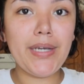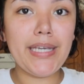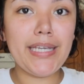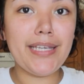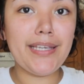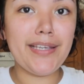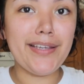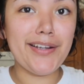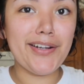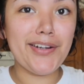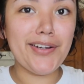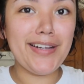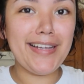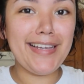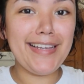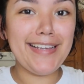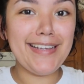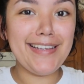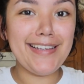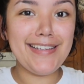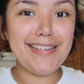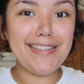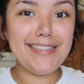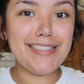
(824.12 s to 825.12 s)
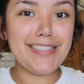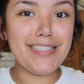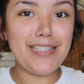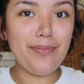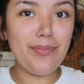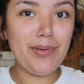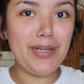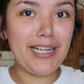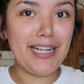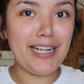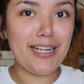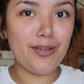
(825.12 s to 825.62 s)
here is the
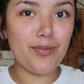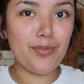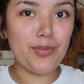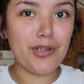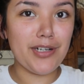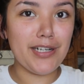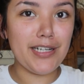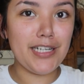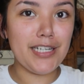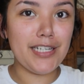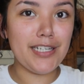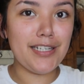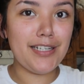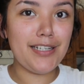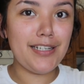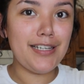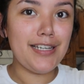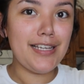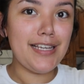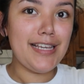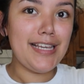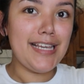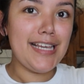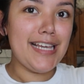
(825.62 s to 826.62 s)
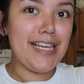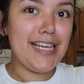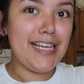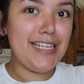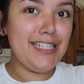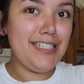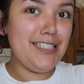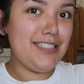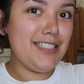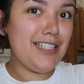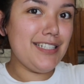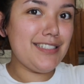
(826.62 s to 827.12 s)
banana bread.
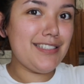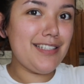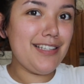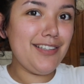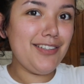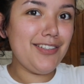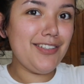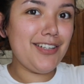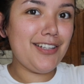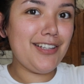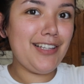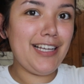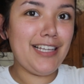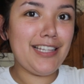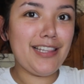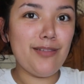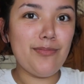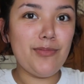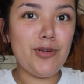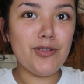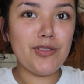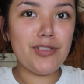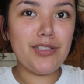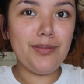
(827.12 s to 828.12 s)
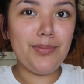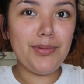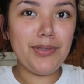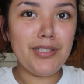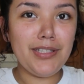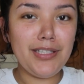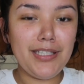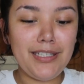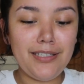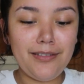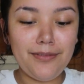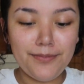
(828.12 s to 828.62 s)
It doesn't look like the most
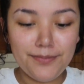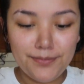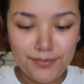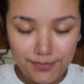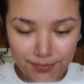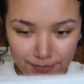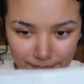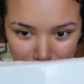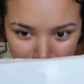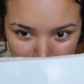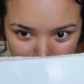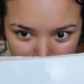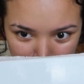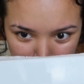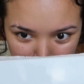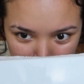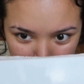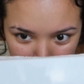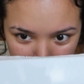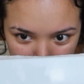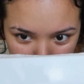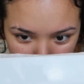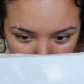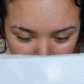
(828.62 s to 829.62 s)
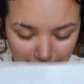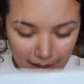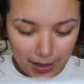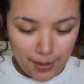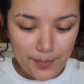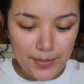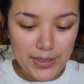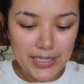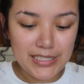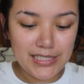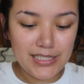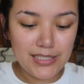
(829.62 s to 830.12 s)
appealing,
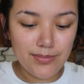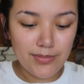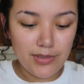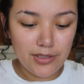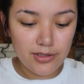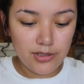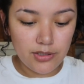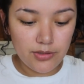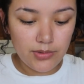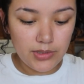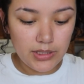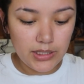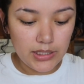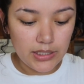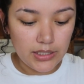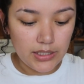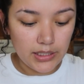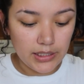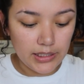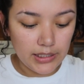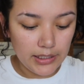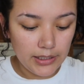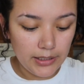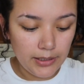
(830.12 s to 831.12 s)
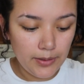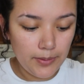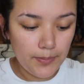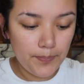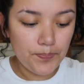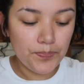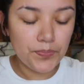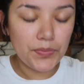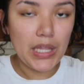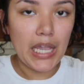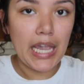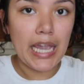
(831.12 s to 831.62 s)
but it smells really good.
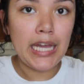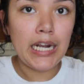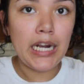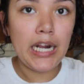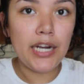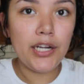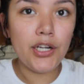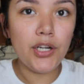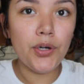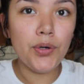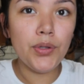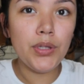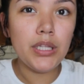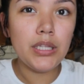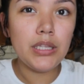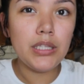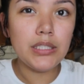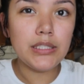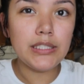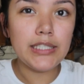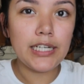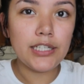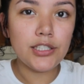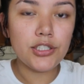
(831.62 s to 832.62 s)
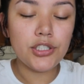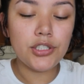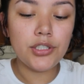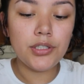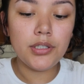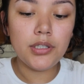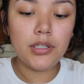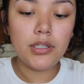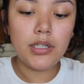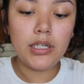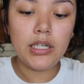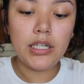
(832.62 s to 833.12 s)
And I know that the
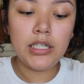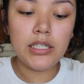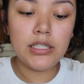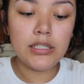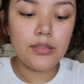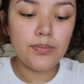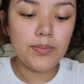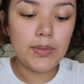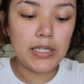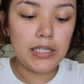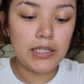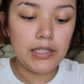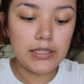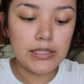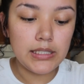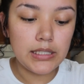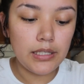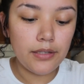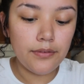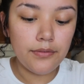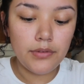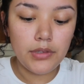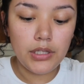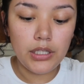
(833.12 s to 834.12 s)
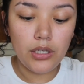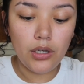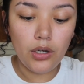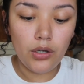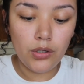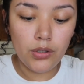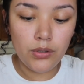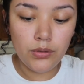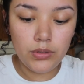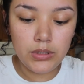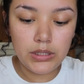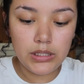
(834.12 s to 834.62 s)
texture is because of the
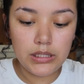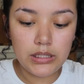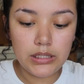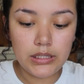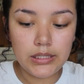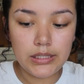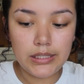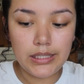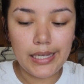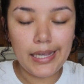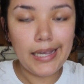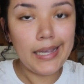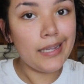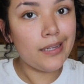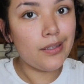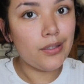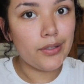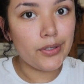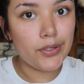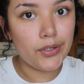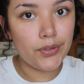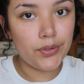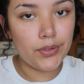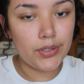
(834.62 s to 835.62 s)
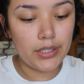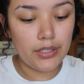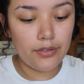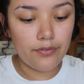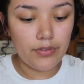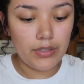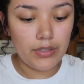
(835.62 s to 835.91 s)
oats and the coconut